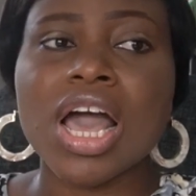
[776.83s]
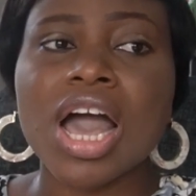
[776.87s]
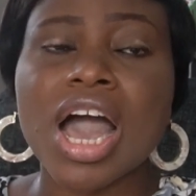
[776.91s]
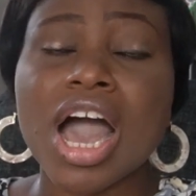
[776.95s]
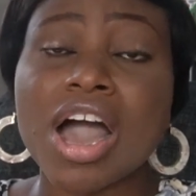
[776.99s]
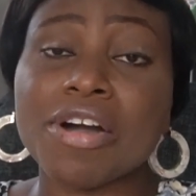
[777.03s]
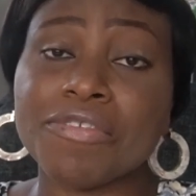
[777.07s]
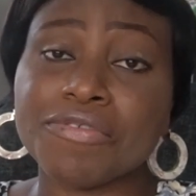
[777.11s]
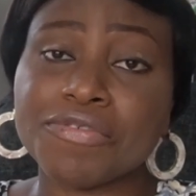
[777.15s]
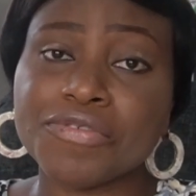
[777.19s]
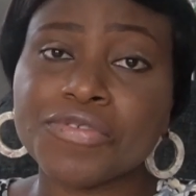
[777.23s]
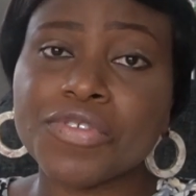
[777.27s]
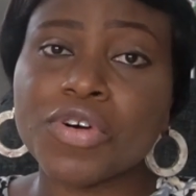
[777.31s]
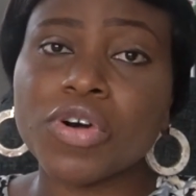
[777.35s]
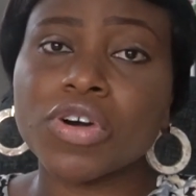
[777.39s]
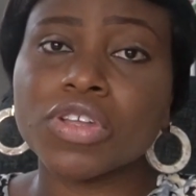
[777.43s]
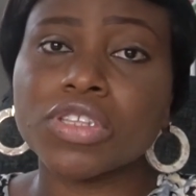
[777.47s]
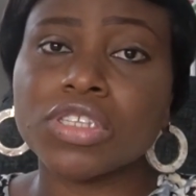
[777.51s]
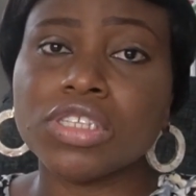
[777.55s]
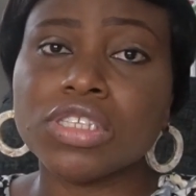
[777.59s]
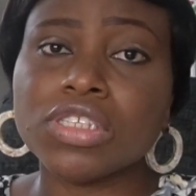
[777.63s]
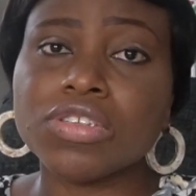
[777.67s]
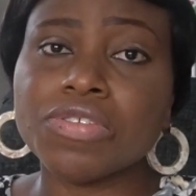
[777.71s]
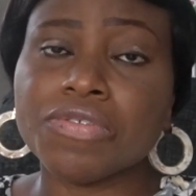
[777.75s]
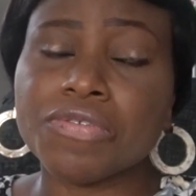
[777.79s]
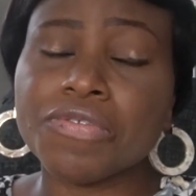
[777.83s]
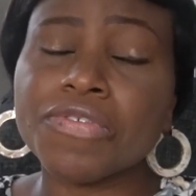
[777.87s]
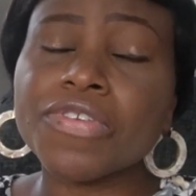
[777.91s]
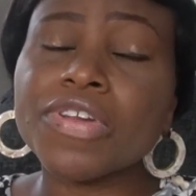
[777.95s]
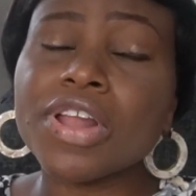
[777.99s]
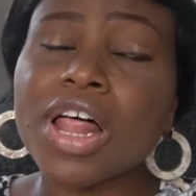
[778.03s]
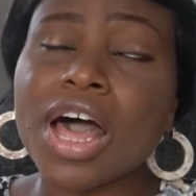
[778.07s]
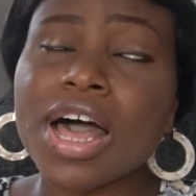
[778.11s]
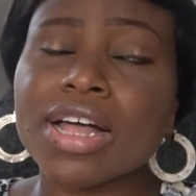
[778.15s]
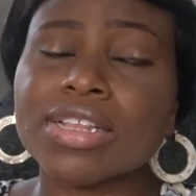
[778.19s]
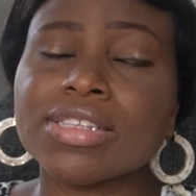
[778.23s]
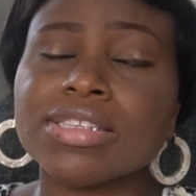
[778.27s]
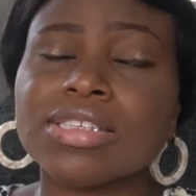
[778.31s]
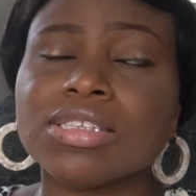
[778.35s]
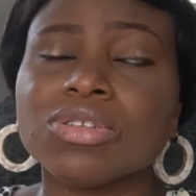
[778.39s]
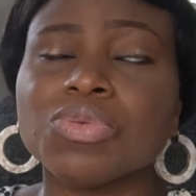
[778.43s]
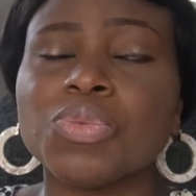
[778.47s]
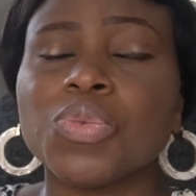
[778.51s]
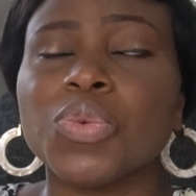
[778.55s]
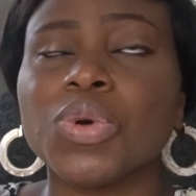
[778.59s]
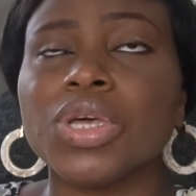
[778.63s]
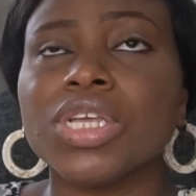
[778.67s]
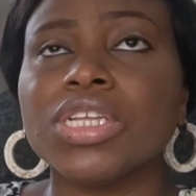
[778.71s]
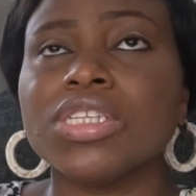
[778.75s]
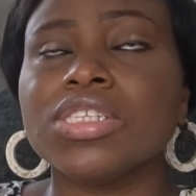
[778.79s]
afford to flat
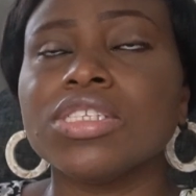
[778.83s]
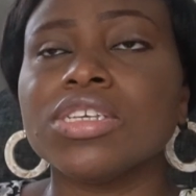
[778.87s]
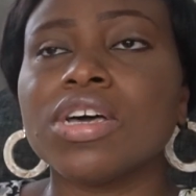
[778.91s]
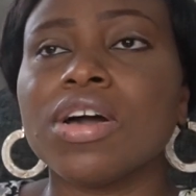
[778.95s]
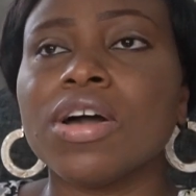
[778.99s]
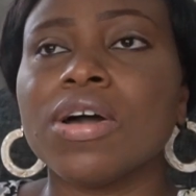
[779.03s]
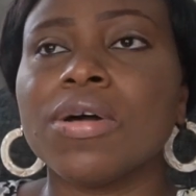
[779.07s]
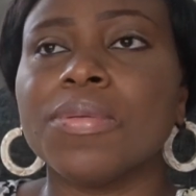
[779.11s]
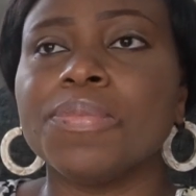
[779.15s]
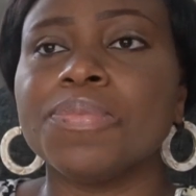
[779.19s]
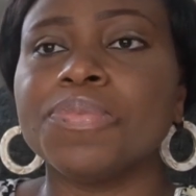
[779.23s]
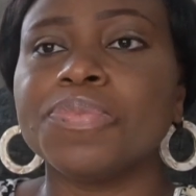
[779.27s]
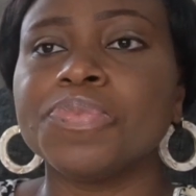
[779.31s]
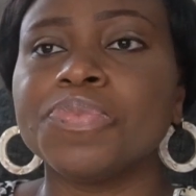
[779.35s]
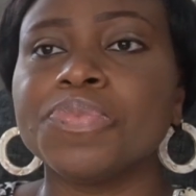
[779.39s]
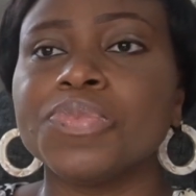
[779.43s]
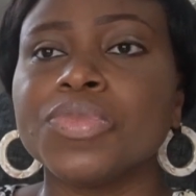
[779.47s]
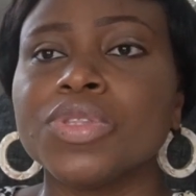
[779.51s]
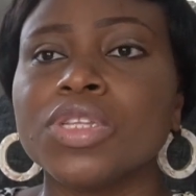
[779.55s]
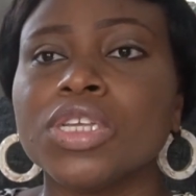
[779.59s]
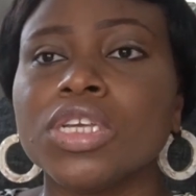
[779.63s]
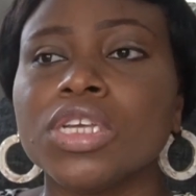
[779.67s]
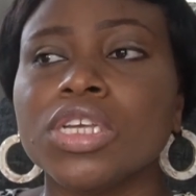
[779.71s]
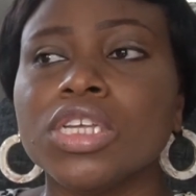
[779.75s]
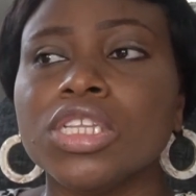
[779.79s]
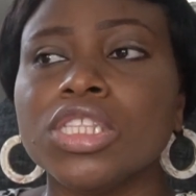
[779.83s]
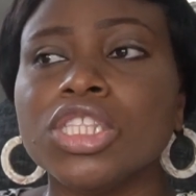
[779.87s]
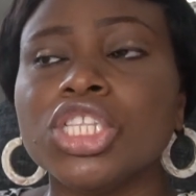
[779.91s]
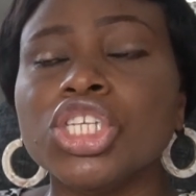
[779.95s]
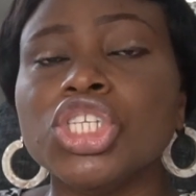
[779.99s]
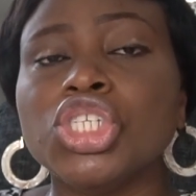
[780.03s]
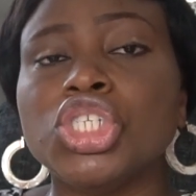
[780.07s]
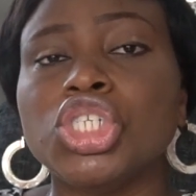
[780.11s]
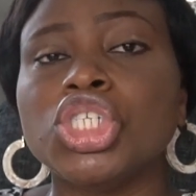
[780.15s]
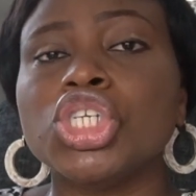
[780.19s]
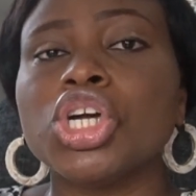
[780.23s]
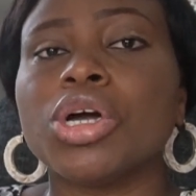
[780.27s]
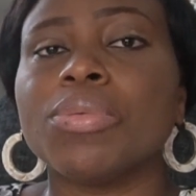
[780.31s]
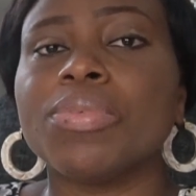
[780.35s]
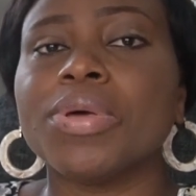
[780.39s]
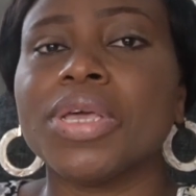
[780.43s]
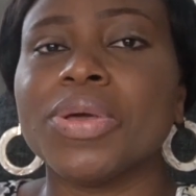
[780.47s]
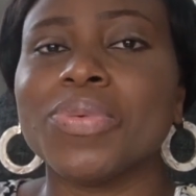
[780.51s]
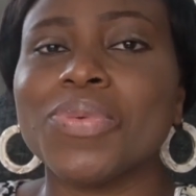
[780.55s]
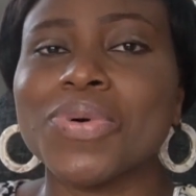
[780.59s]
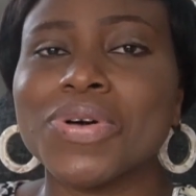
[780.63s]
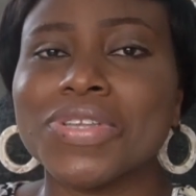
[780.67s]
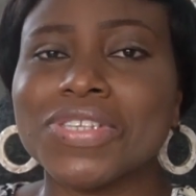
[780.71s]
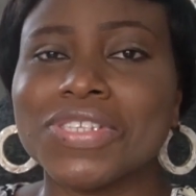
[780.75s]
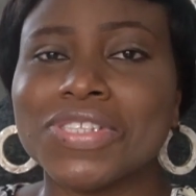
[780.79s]
with the job he
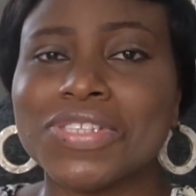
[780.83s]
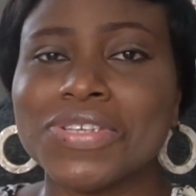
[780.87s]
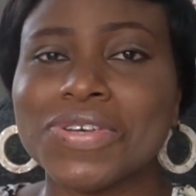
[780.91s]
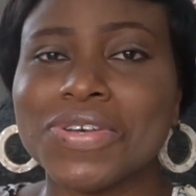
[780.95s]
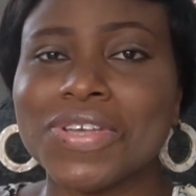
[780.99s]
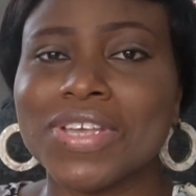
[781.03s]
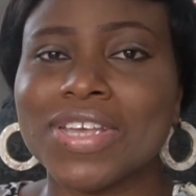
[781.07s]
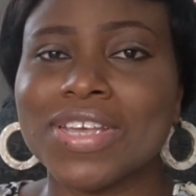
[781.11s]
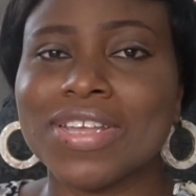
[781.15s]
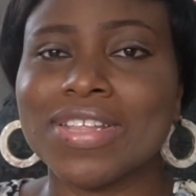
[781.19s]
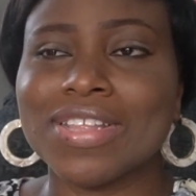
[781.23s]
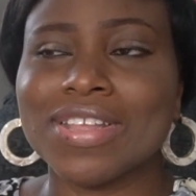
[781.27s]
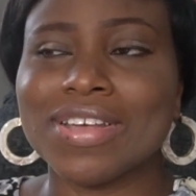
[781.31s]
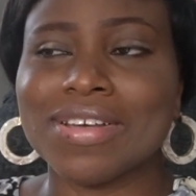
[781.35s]
was doing.